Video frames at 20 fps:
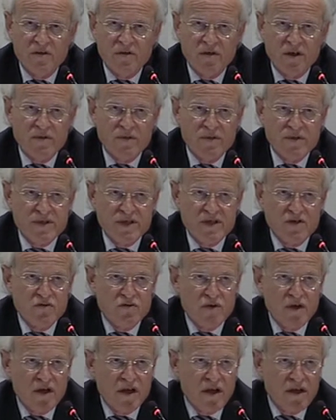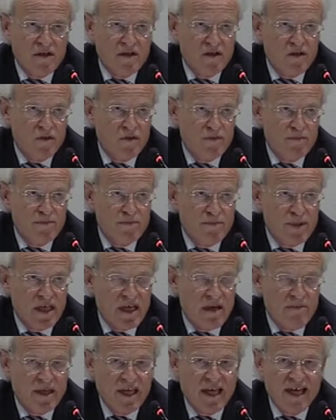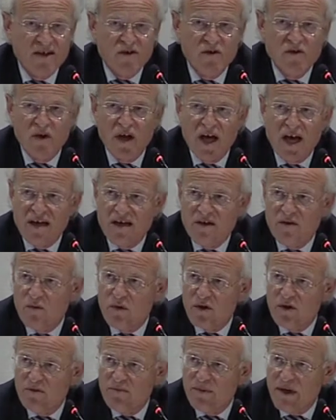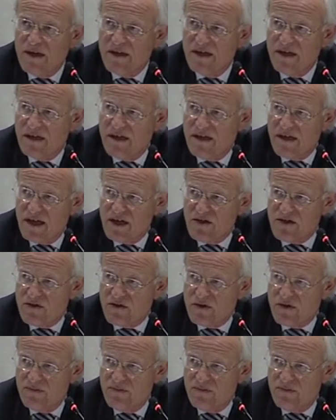what was becoming a united will by the international